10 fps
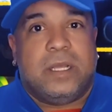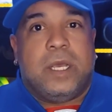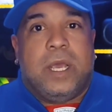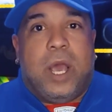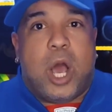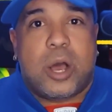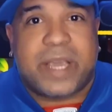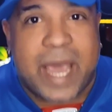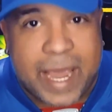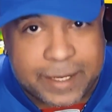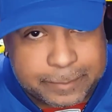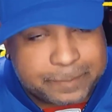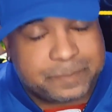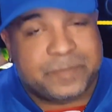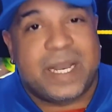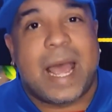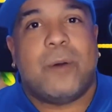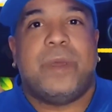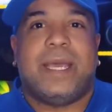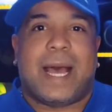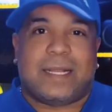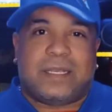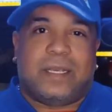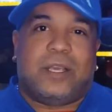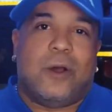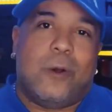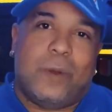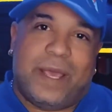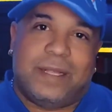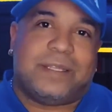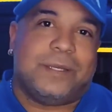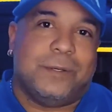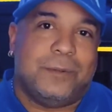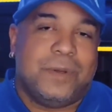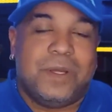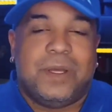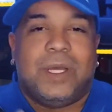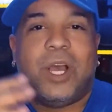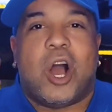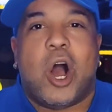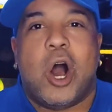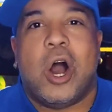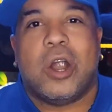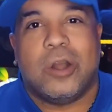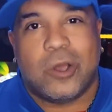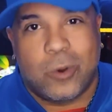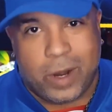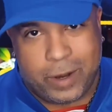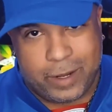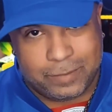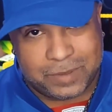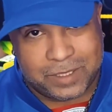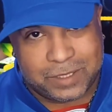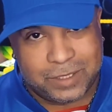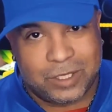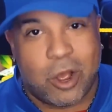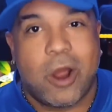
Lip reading: Okay, now we got to go into our aquariums, our